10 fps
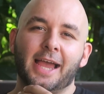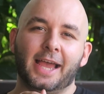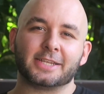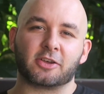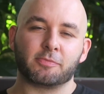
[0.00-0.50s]

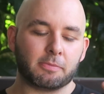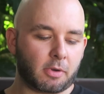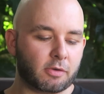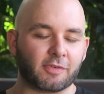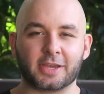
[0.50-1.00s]
as I've been
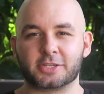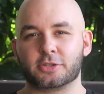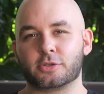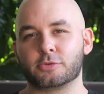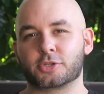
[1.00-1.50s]
motivated
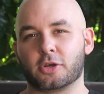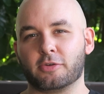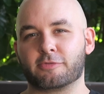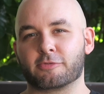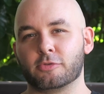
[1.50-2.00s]
to do
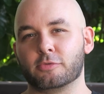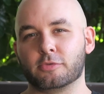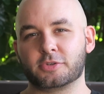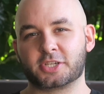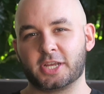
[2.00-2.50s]
so
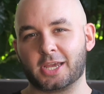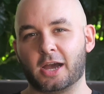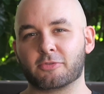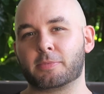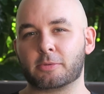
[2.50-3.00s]
through seeing
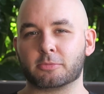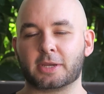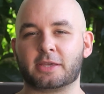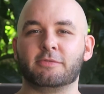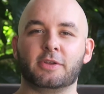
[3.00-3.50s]
other people
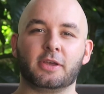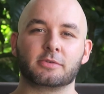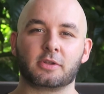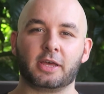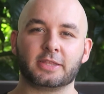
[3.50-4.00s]
making
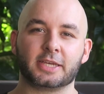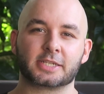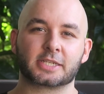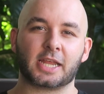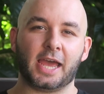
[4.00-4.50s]
videos like
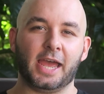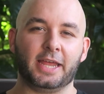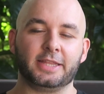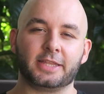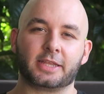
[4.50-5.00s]
this,
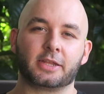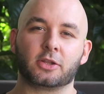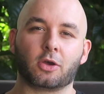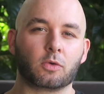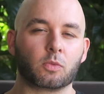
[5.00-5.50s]
and
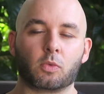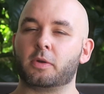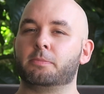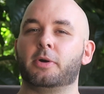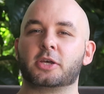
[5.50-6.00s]
no
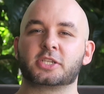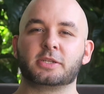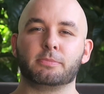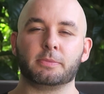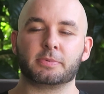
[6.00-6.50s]
one
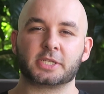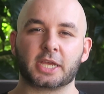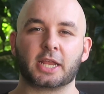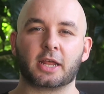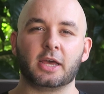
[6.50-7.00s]
person in
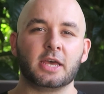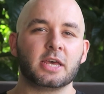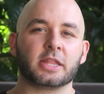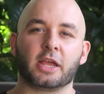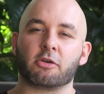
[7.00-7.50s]
particular.
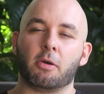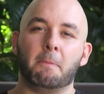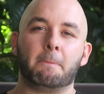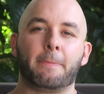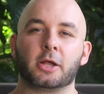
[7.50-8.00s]
There are a
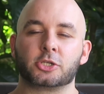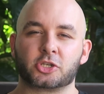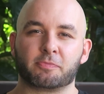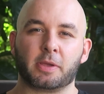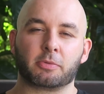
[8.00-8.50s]

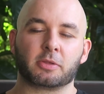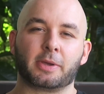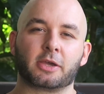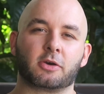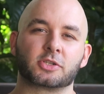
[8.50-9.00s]
bunch of people that
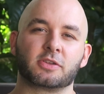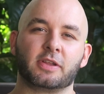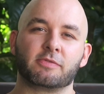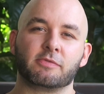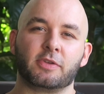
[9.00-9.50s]
make cost of
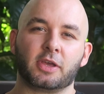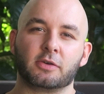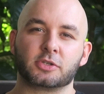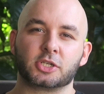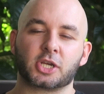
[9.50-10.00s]
living
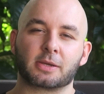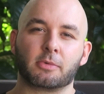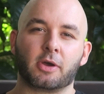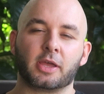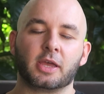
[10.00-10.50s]
videos in
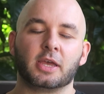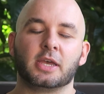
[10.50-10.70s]
Chiang Mai.